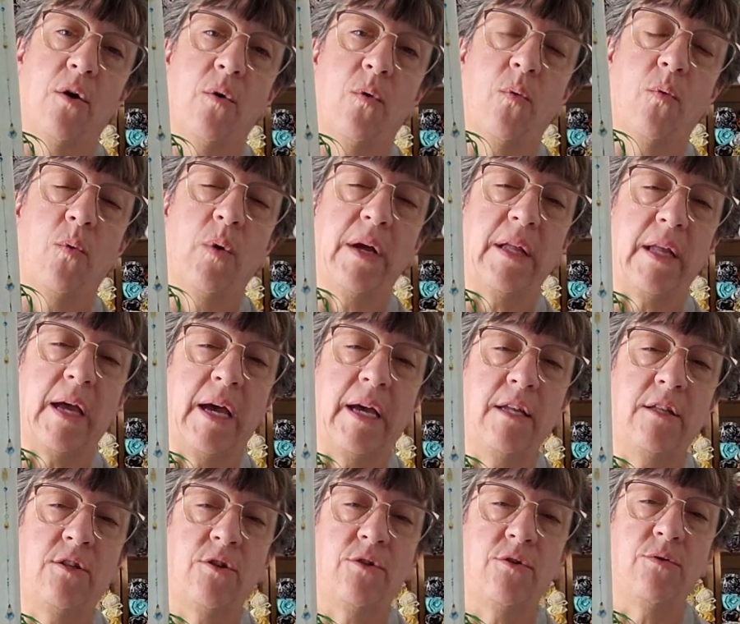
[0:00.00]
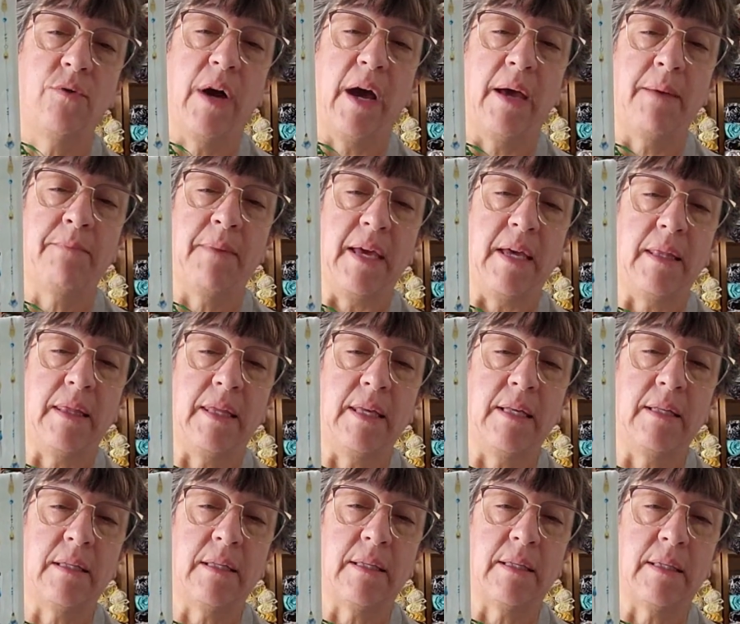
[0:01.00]
what I do. I make
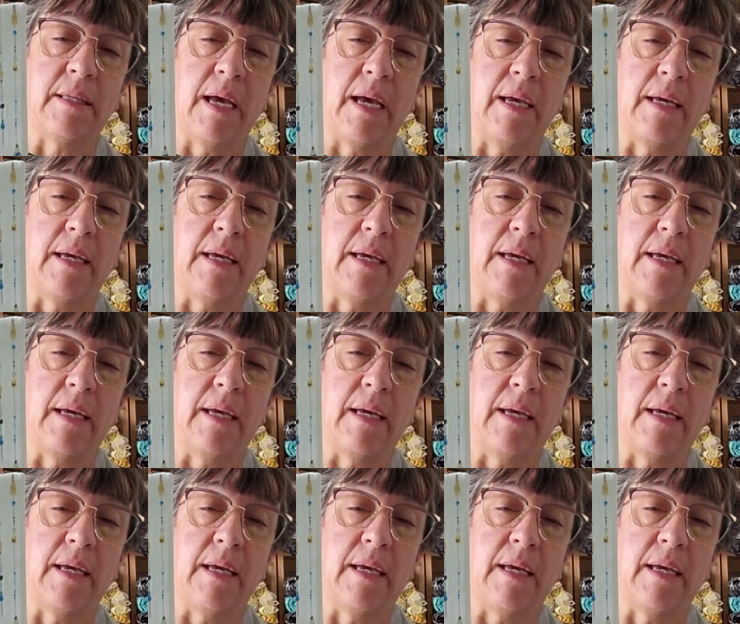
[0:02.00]
these